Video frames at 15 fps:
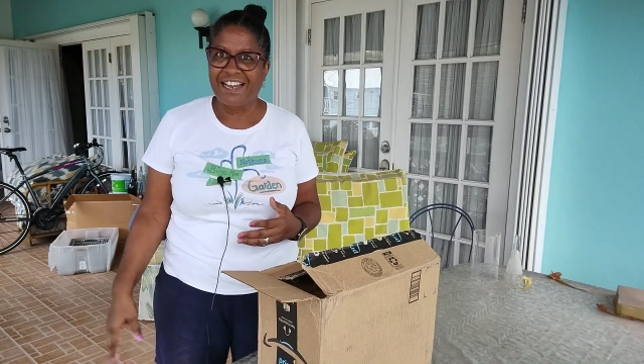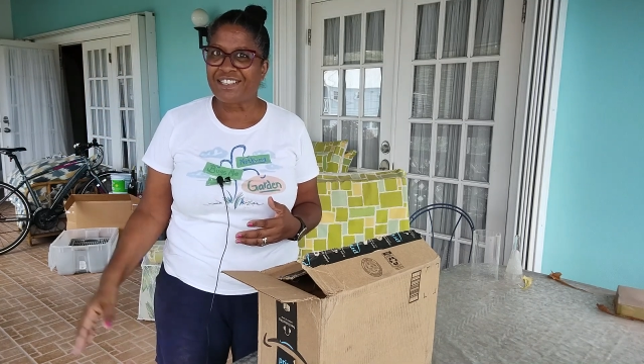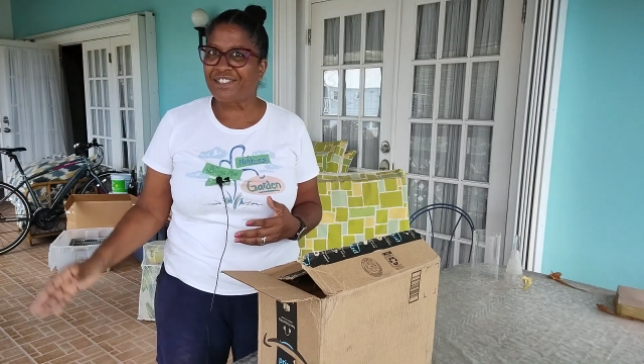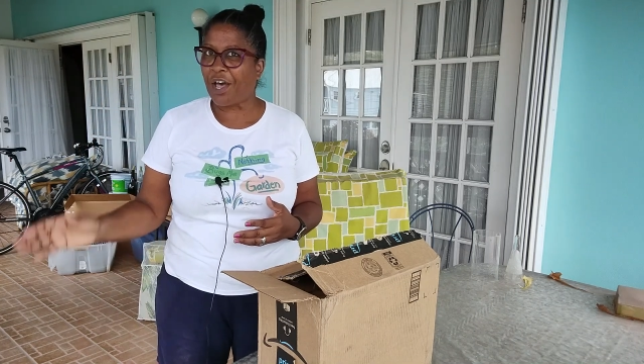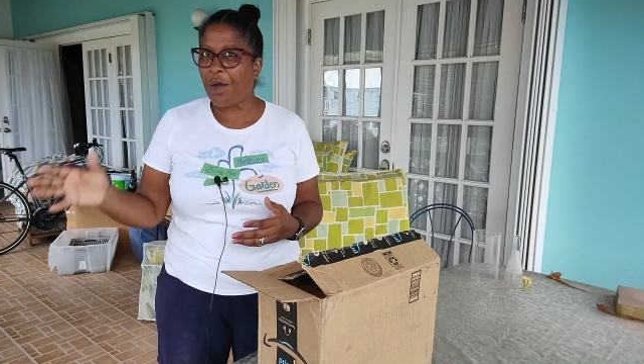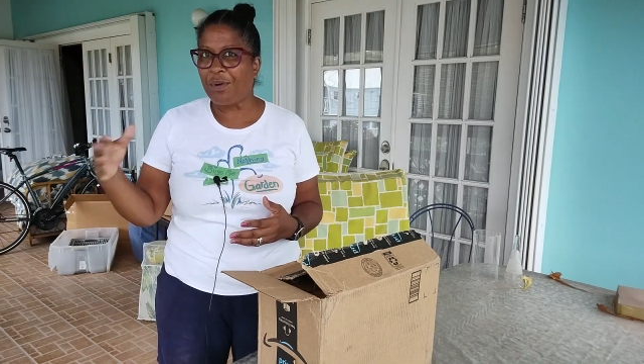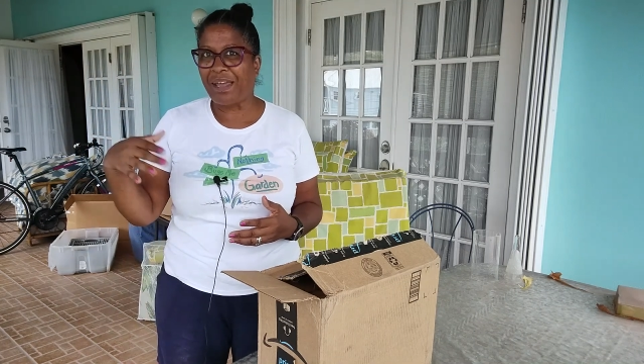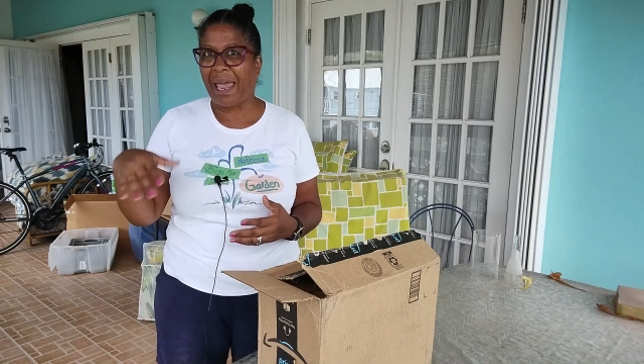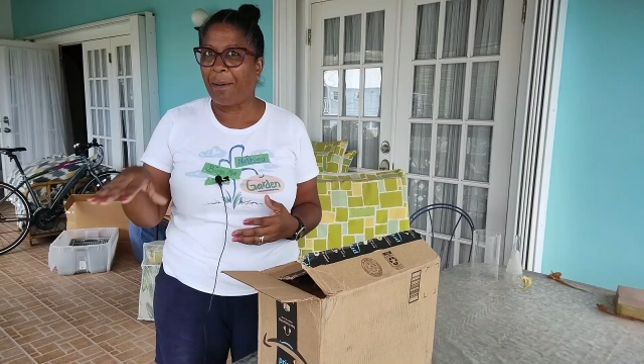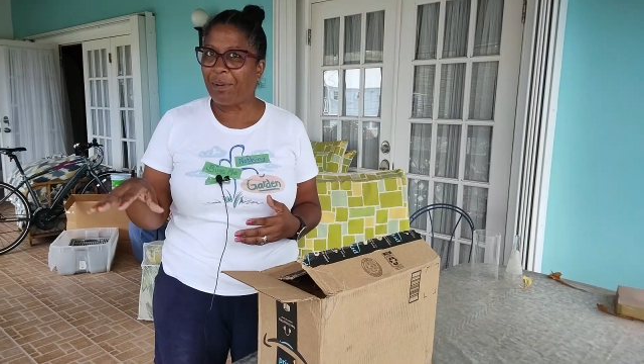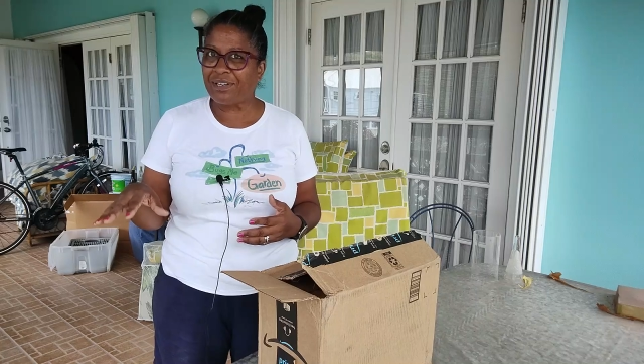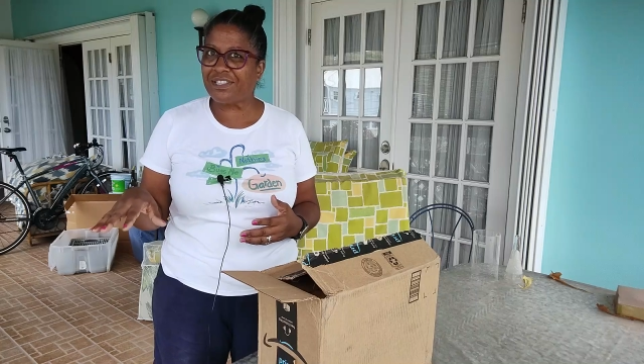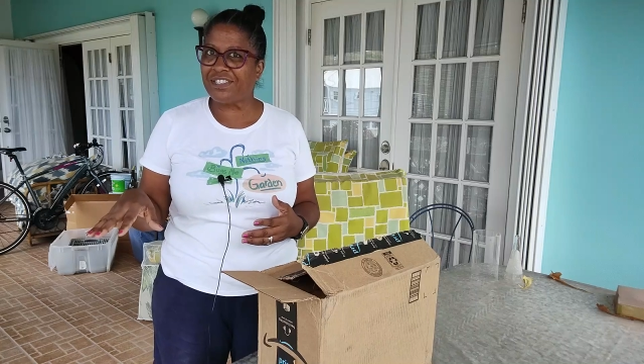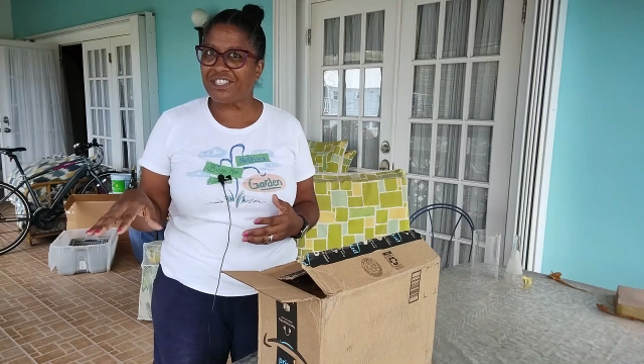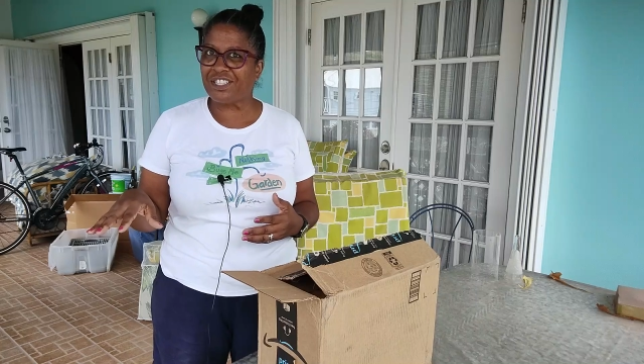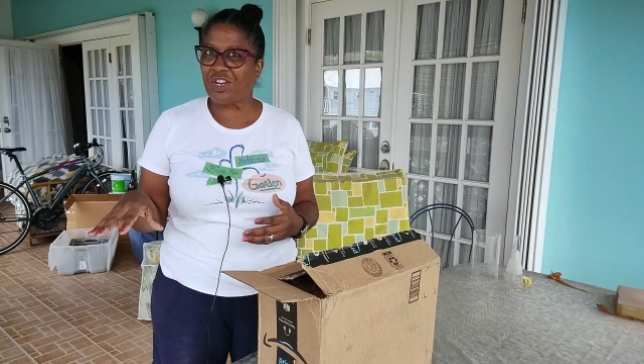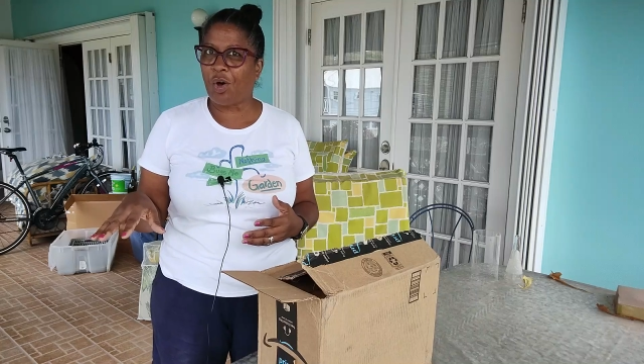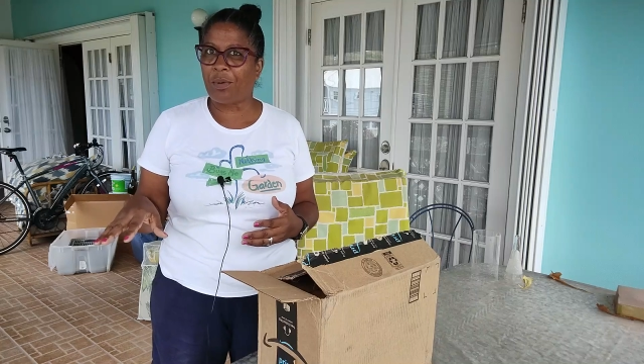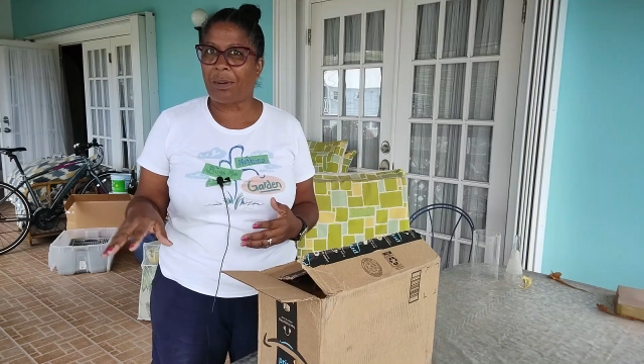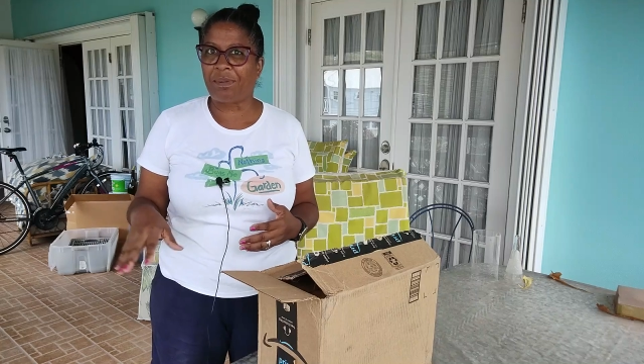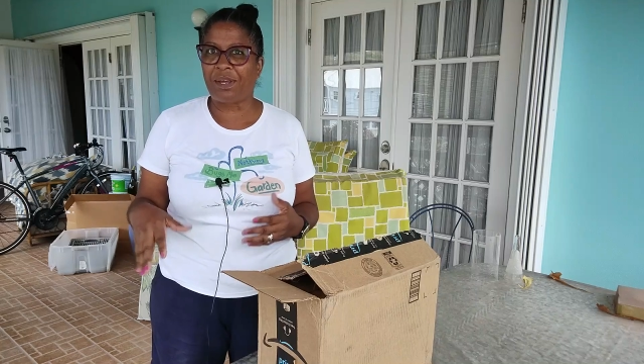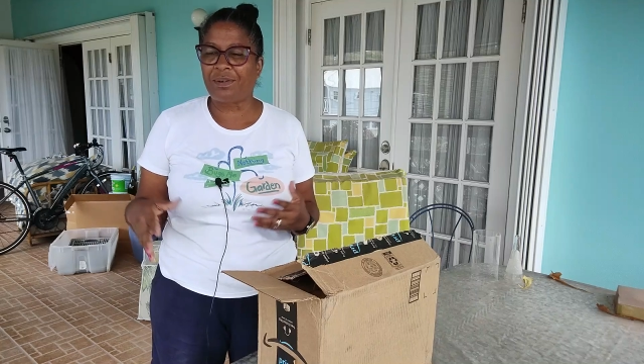It's okay when it's at the
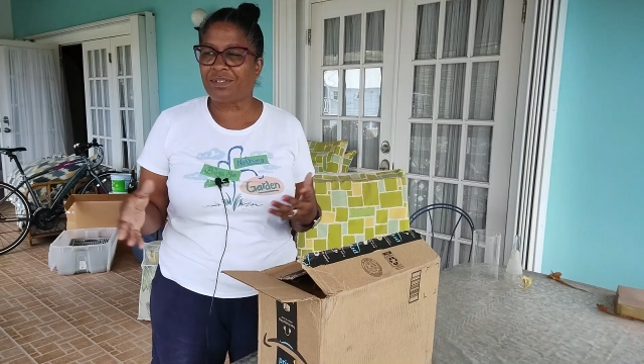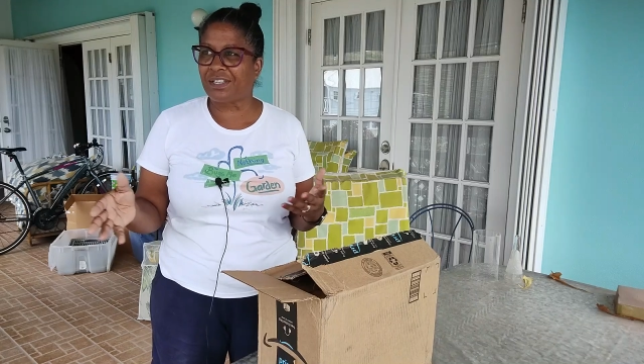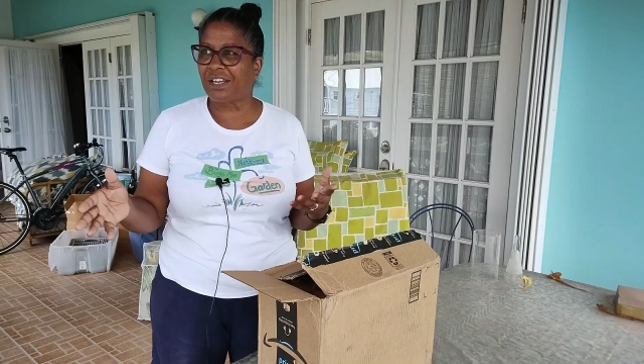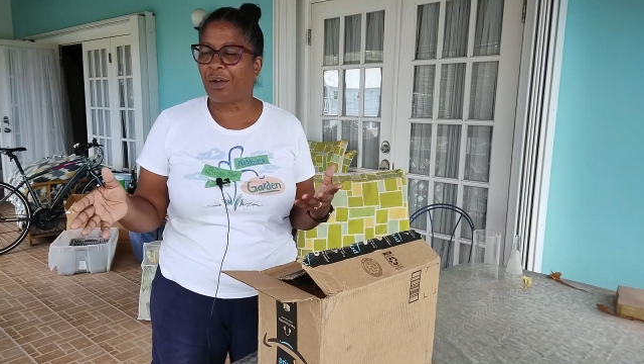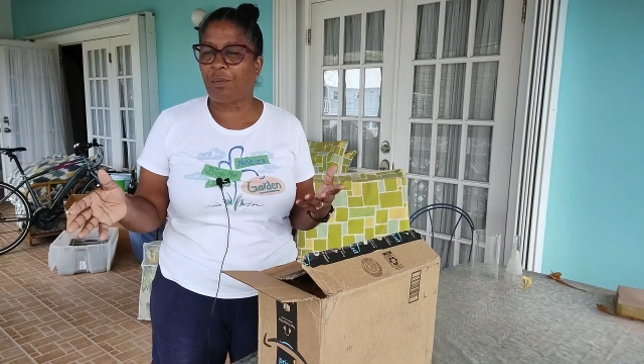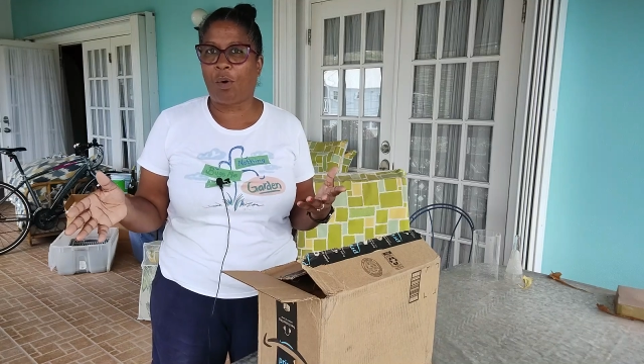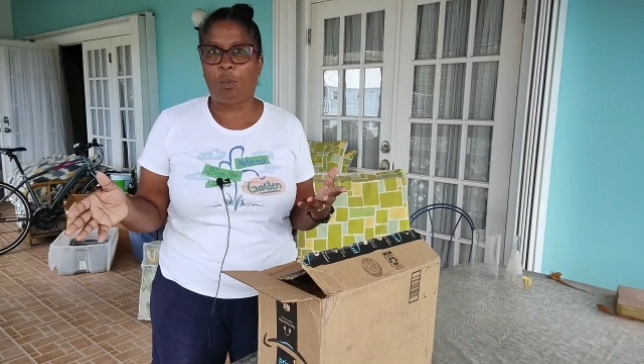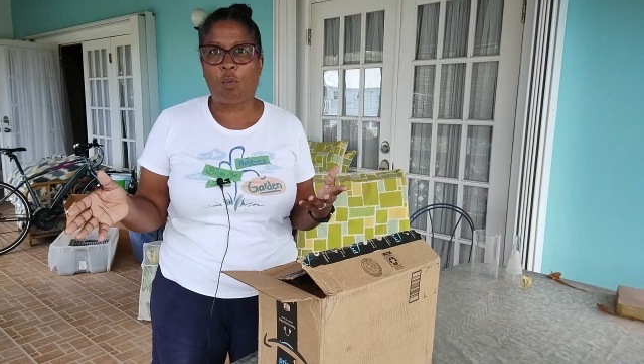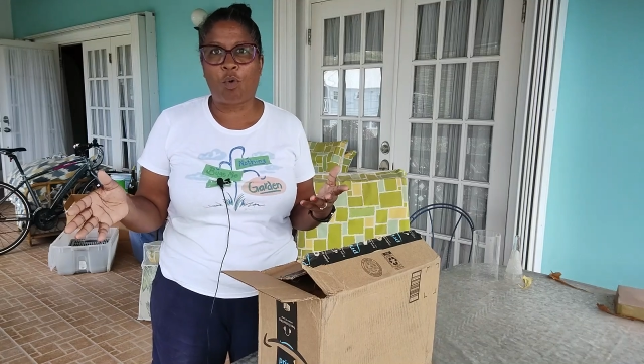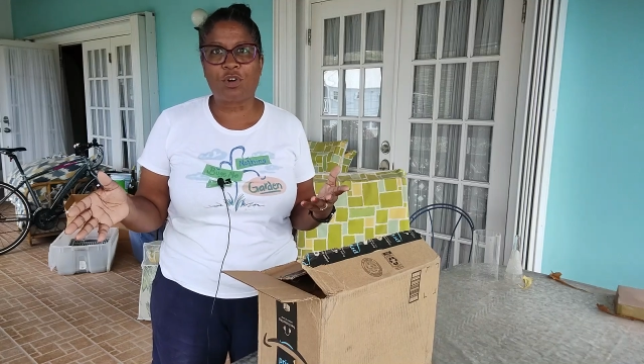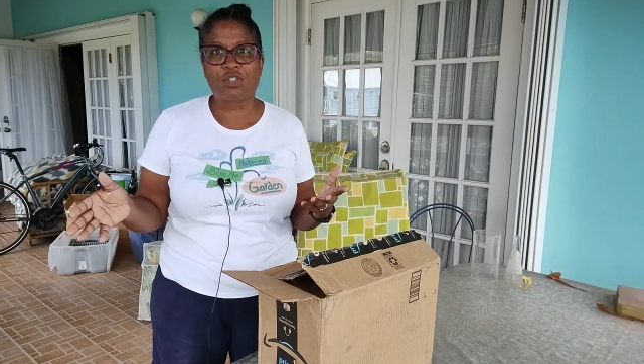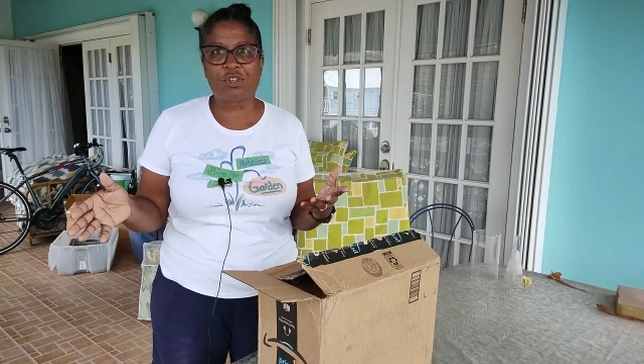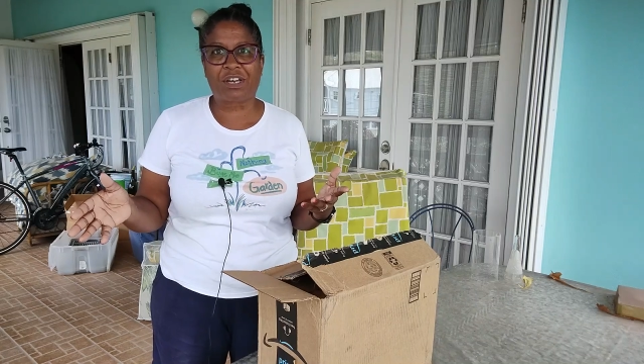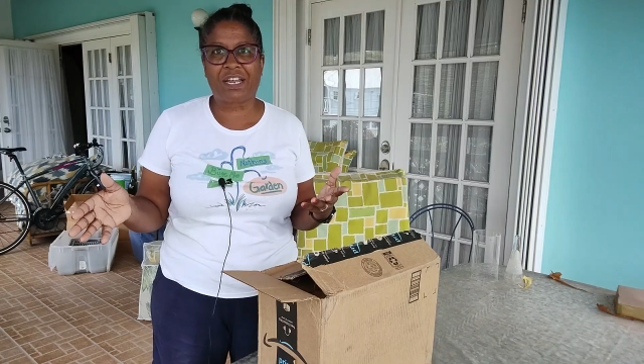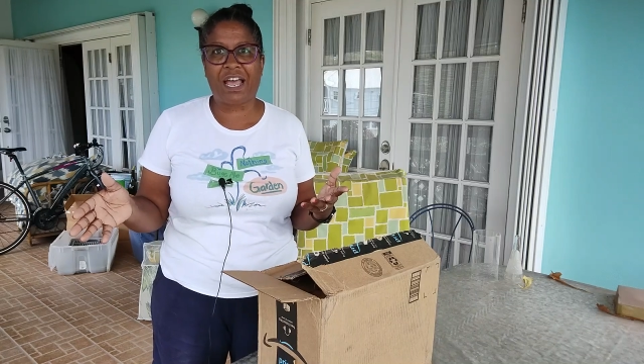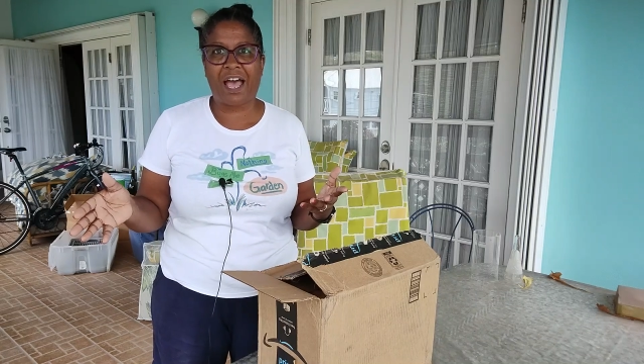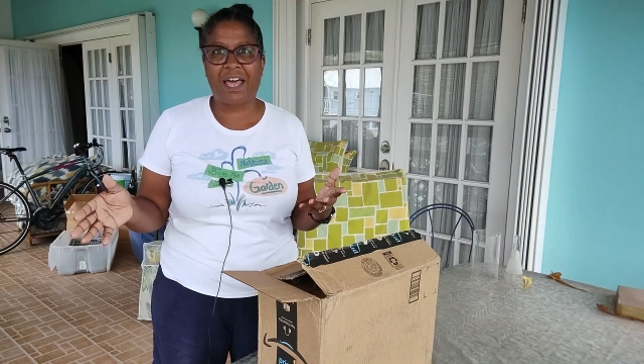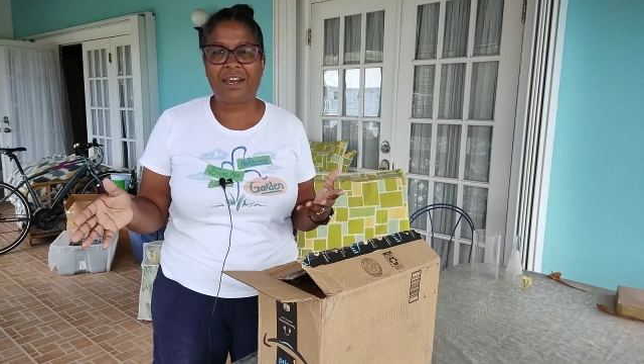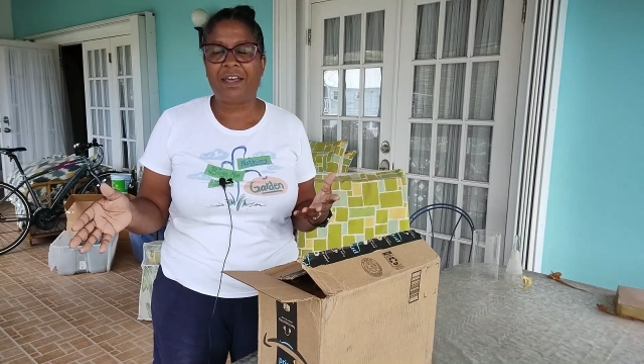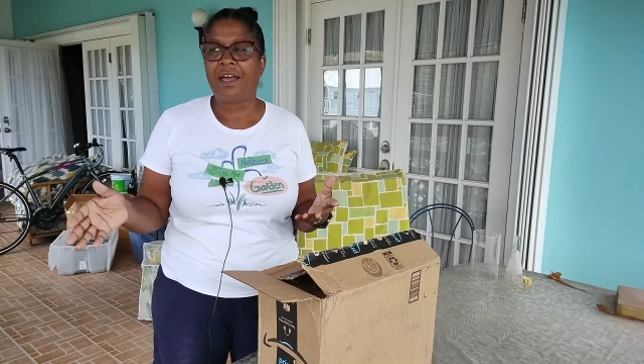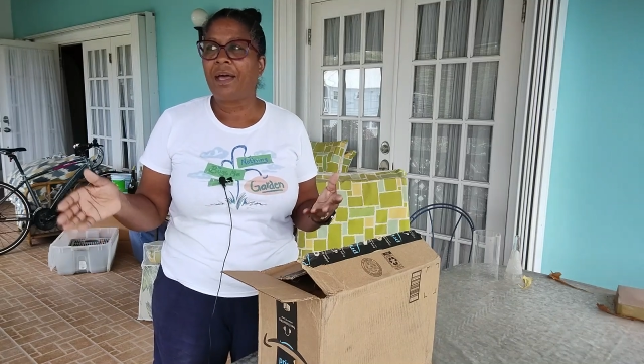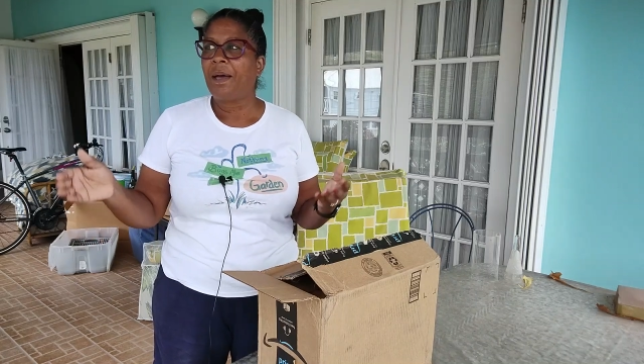top and I'm using a watering can,